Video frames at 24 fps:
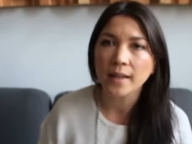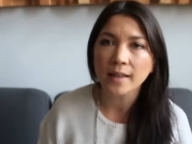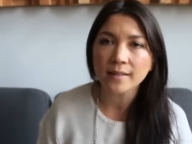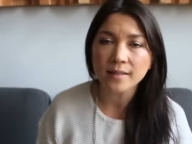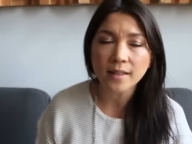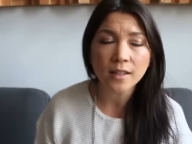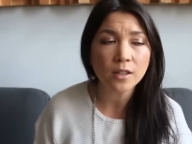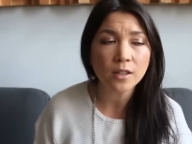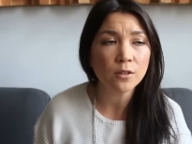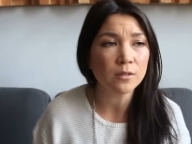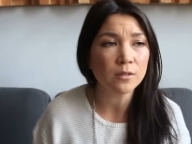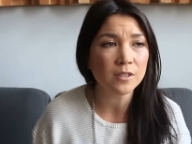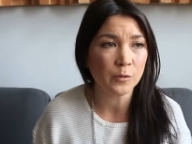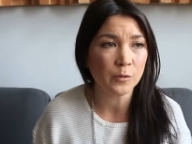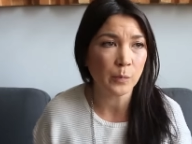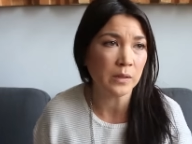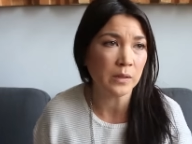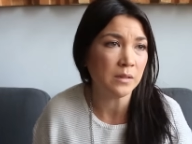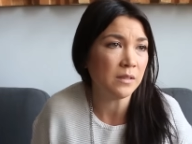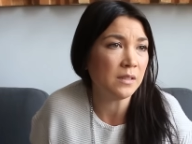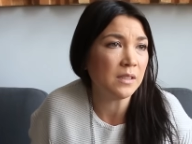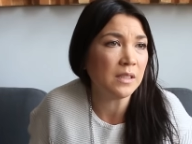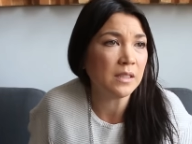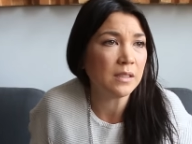I guess I can only
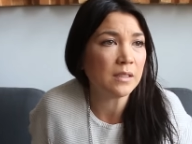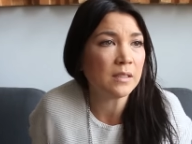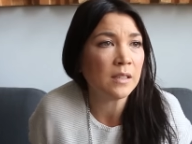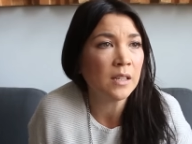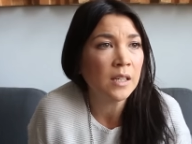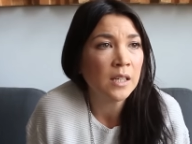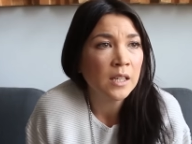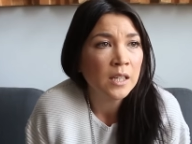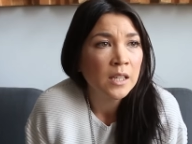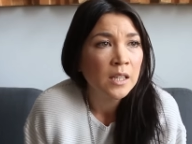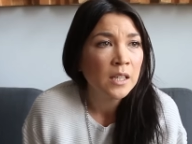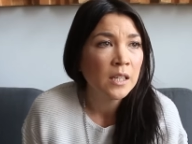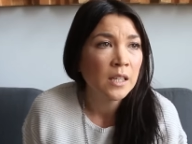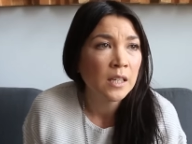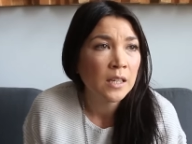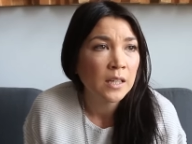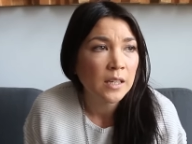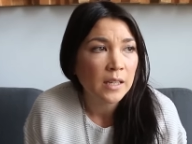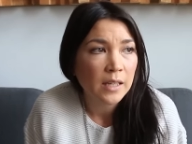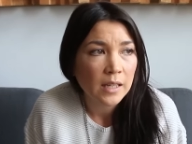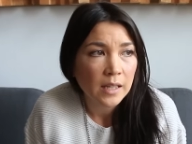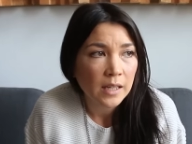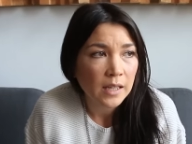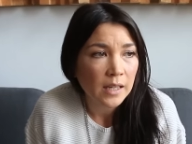speak to this
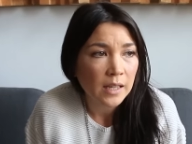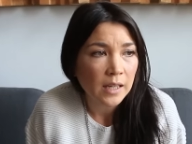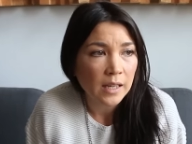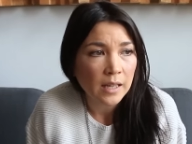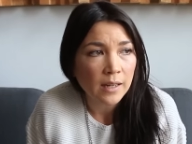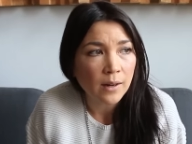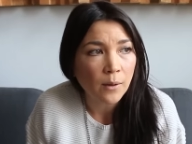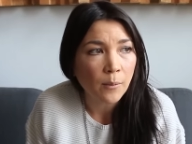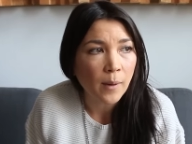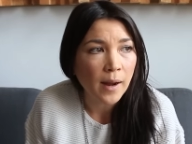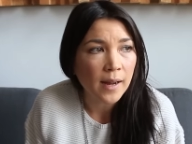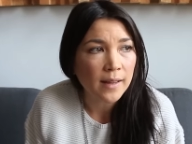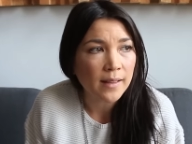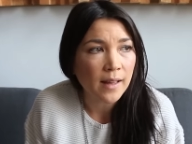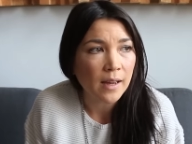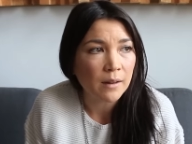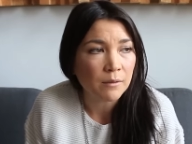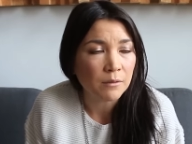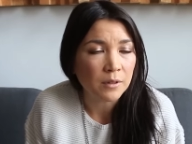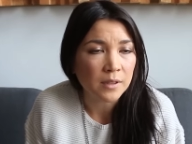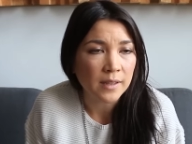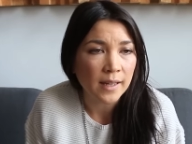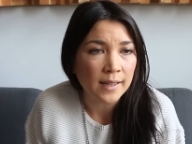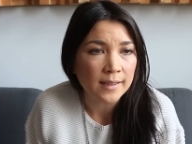in a way
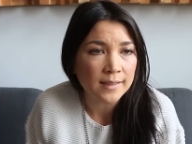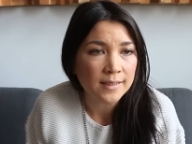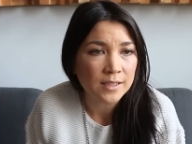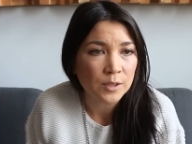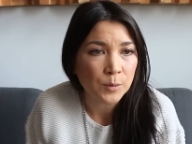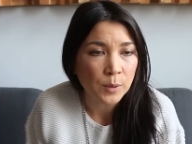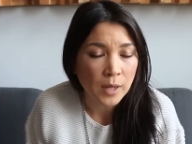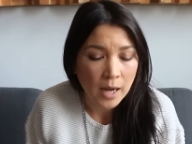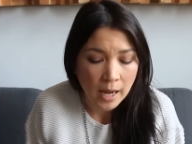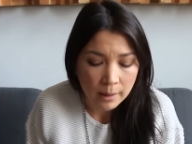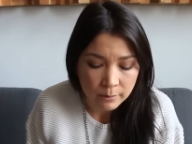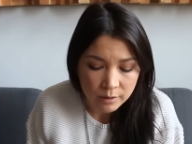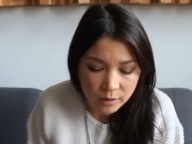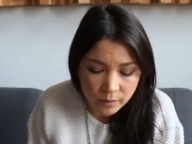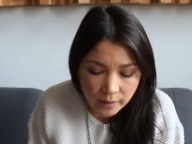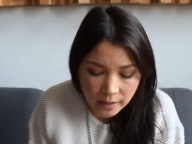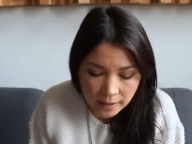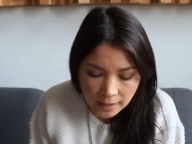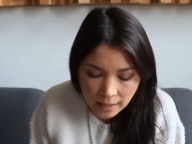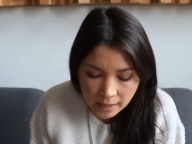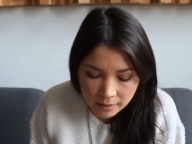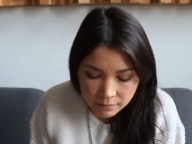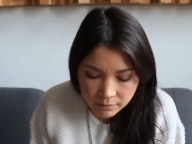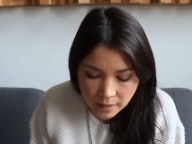that relates to what I'm
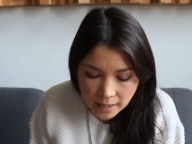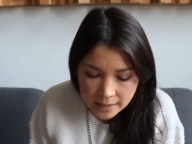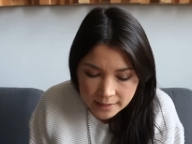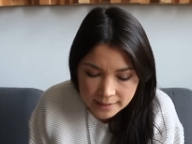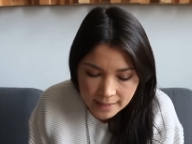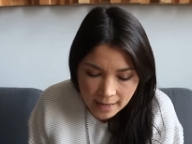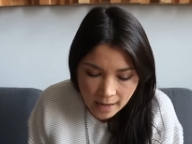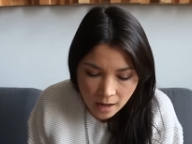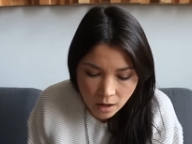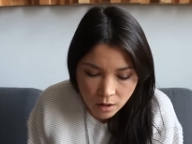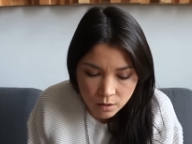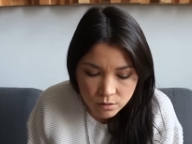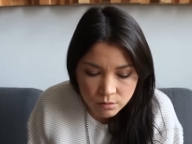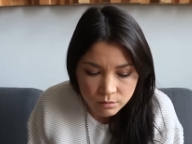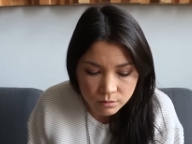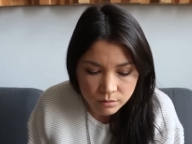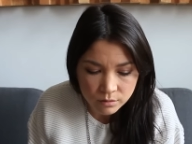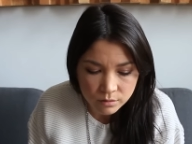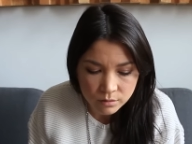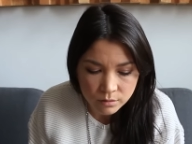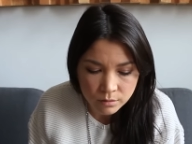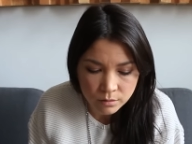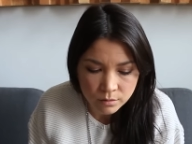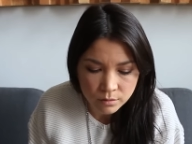doing. And right now,
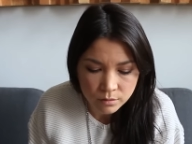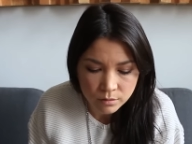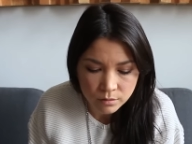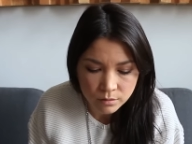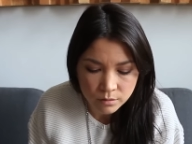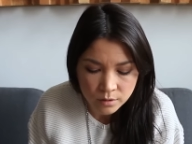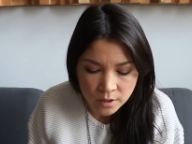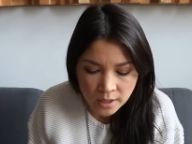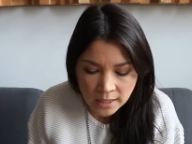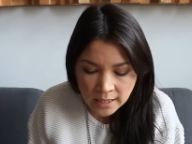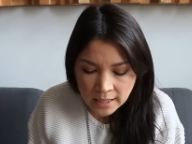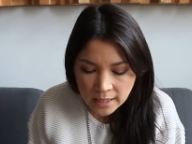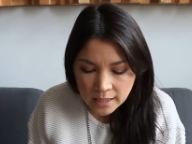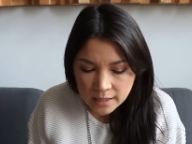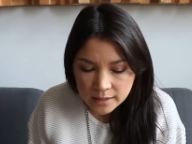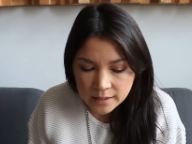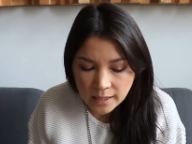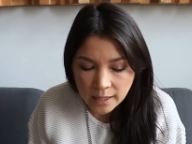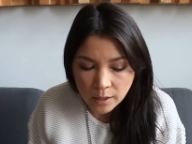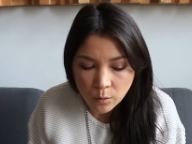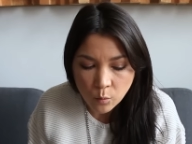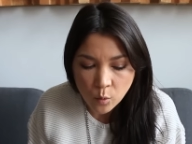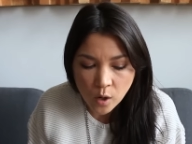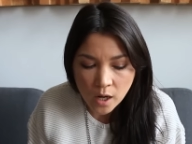
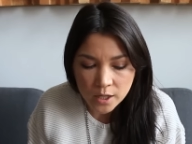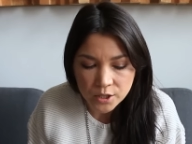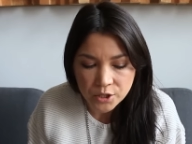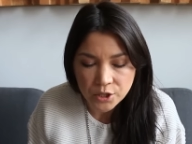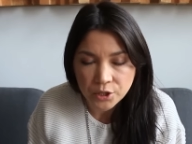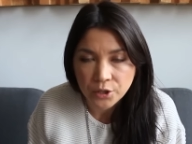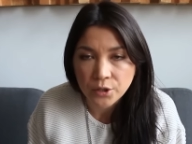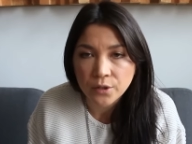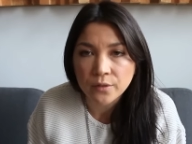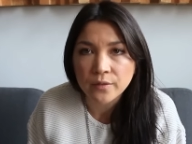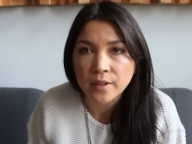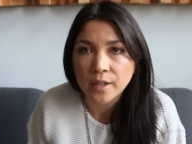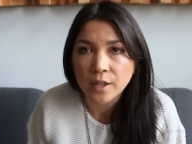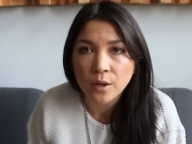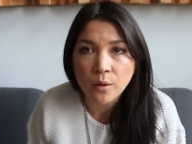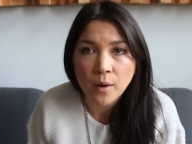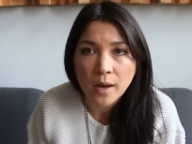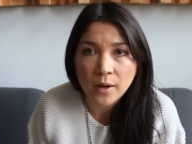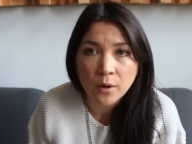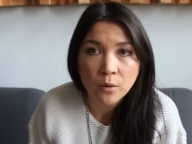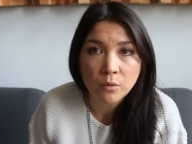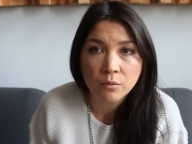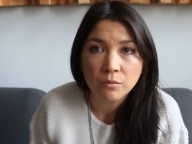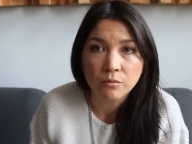like, watching her video,
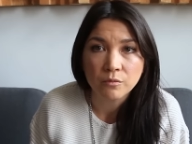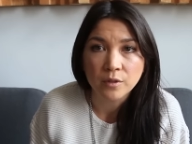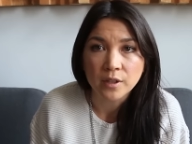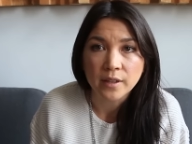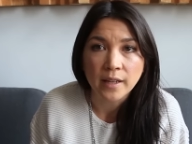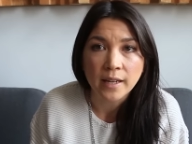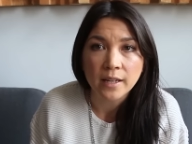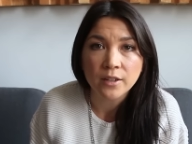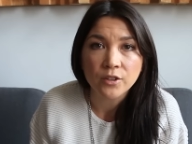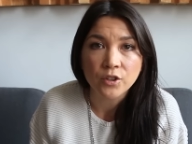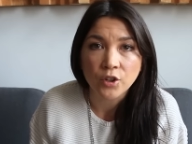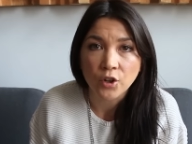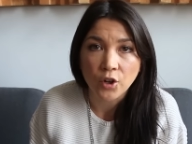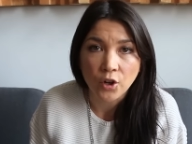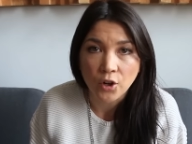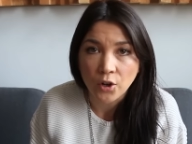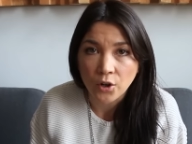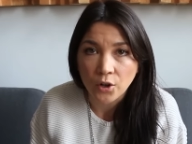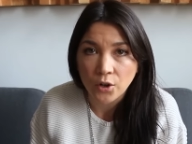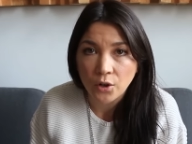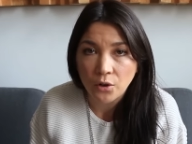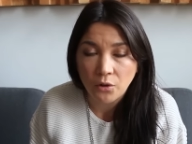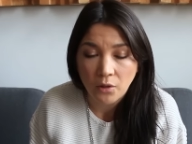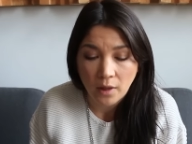I don't relate to
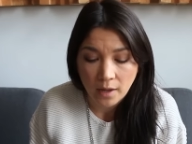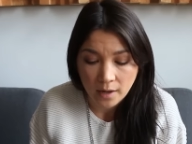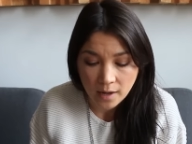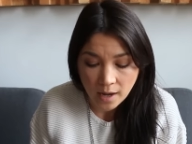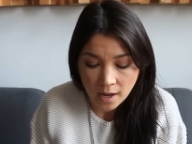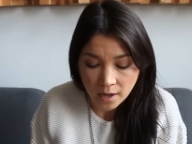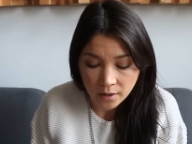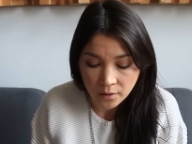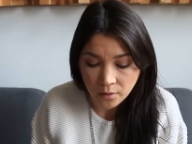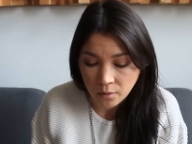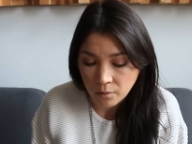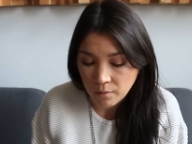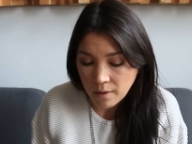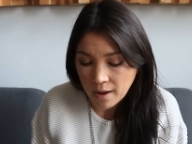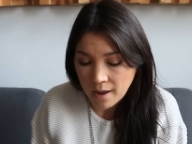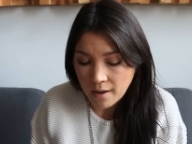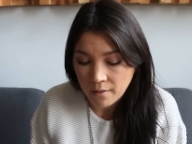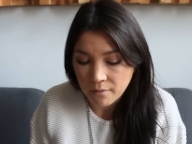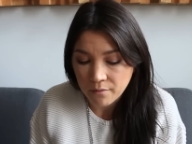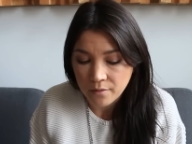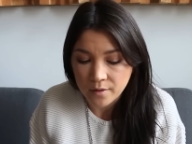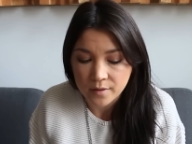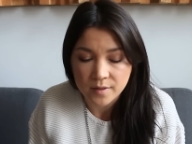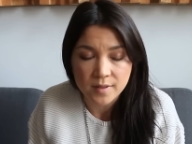her. Like, I don't
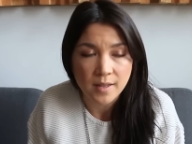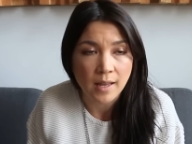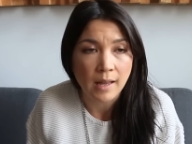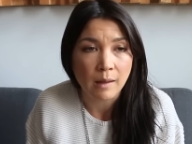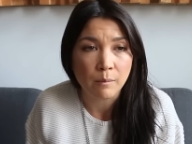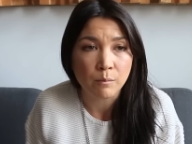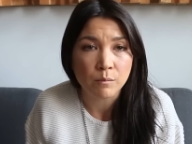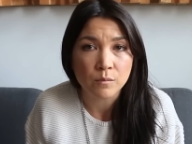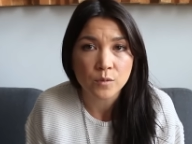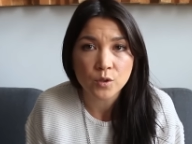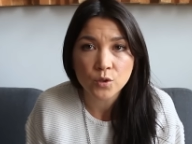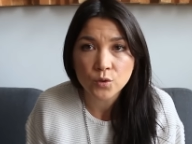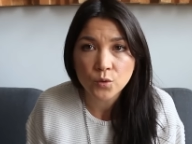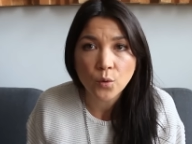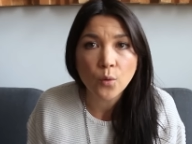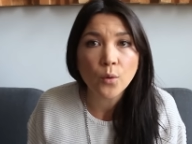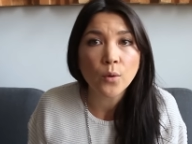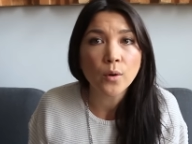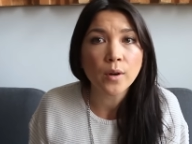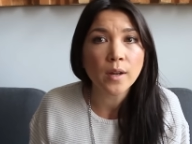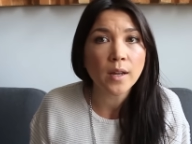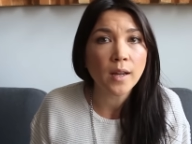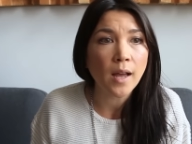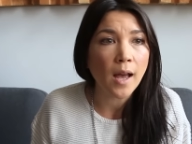have the same
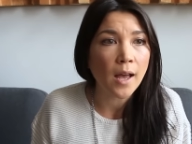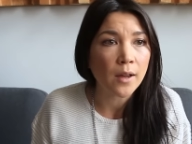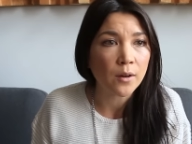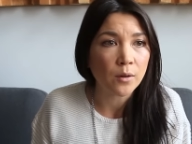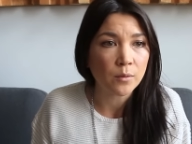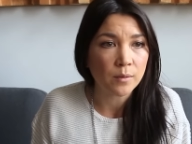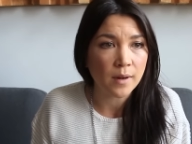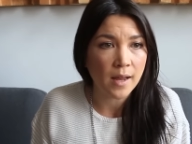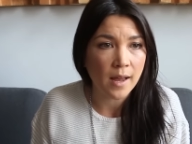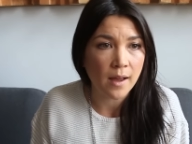story. I don't